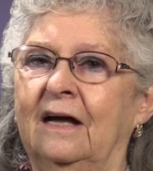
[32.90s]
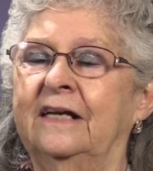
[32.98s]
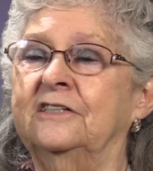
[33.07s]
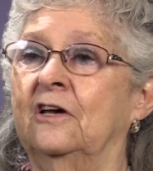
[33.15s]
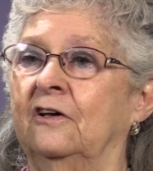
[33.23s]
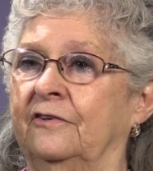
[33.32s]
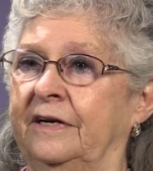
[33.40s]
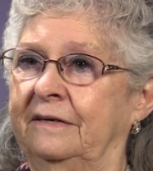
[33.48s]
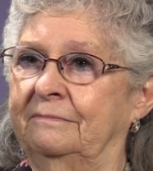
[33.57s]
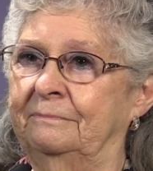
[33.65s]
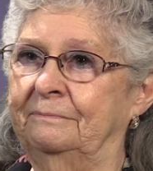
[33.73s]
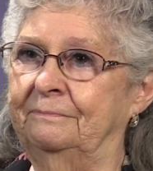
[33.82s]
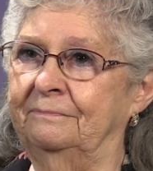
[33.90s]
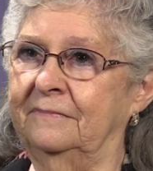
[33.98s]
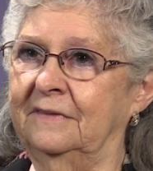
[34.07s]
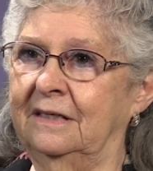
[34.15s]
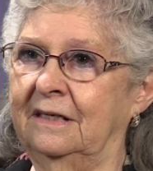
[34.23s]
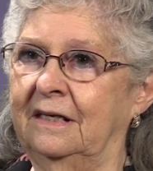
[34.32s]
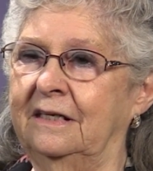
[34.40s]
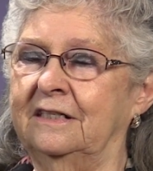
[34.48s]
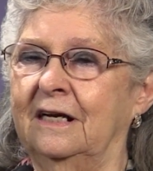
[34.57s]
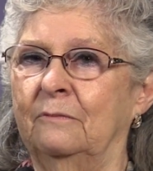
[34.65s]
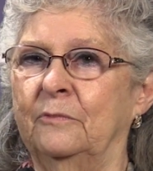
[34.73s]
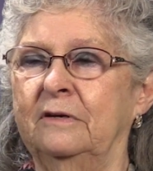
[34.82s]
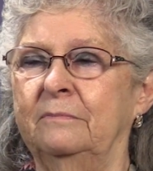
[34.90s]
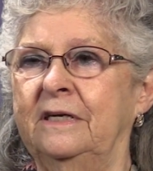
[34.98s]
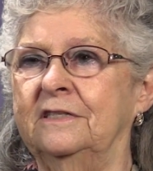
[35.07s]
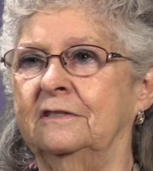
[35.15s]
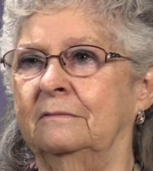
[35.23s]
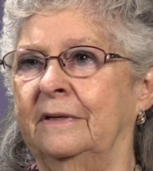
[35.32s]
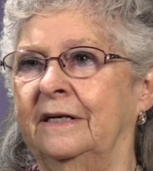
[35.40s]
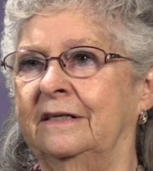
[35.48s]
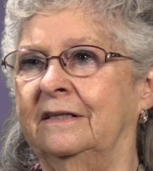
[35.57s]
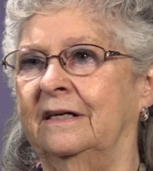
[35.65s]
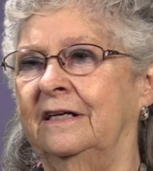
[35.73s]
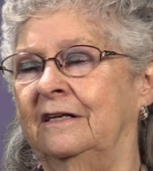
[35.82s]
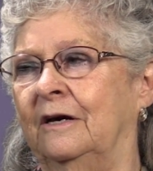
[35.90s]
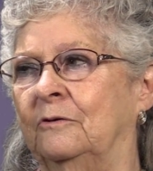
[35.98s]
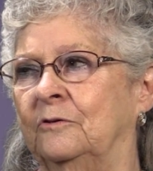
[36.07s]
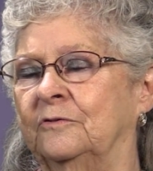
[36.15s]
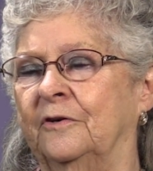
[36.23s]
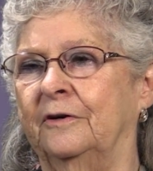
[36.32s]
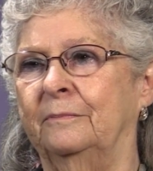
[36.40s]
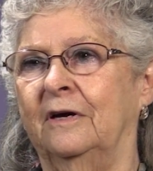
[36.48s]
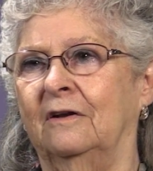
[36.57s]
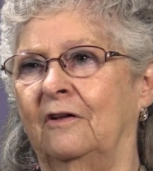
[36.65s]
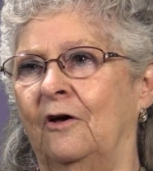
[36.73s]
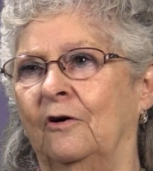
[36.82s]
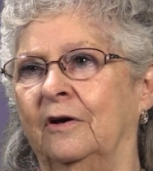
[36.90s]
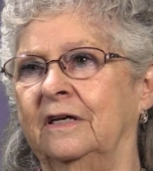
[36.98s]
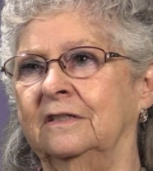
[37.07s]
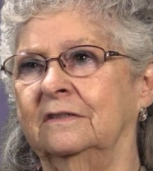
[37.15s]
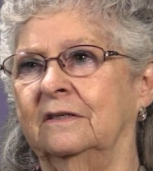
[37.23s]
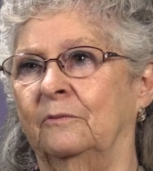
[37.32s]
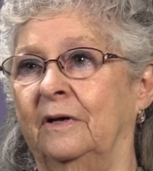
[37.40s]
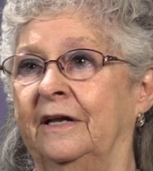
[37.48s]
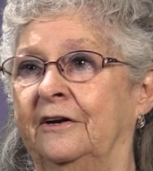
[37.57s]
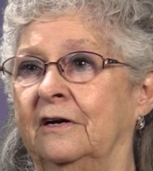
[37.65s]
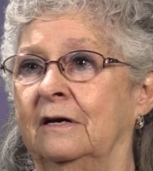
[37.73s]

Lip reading: He's ornery. Anytime we meet somebody that he knows very long, he said, well, here